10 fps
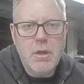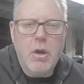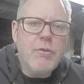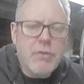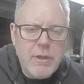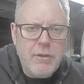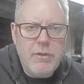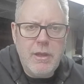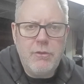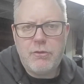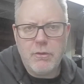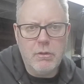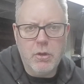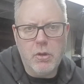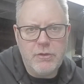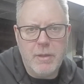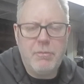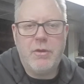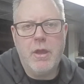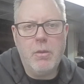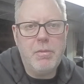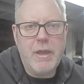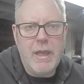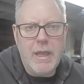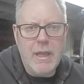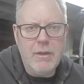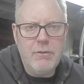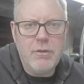Hopefully these little tips help, and